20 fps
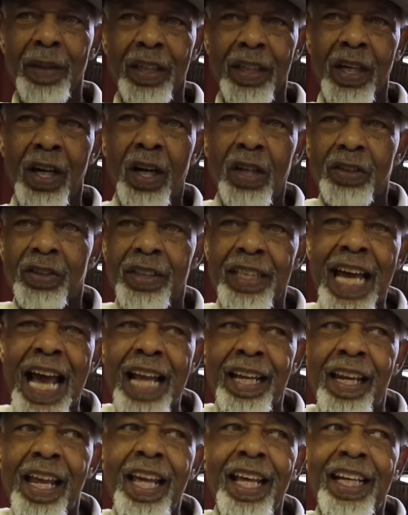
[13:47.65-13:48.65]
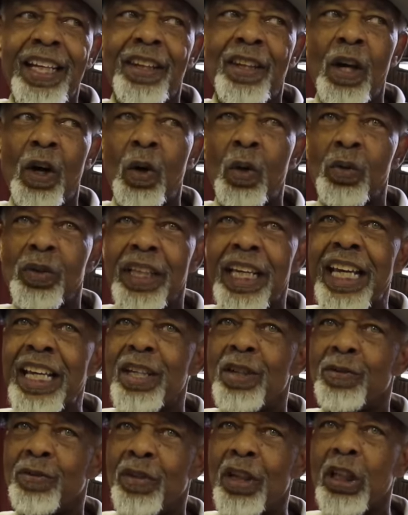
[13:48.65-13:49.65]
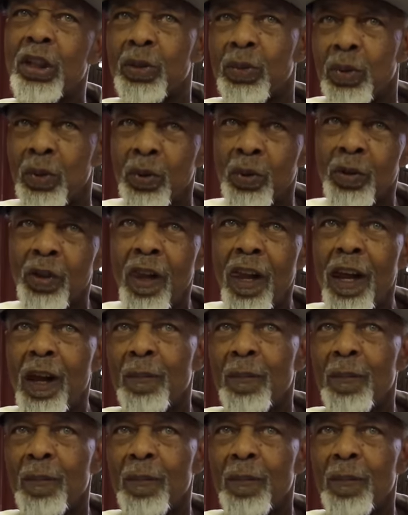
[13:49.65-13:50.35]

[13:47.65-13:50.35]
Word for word: Because not those individuals,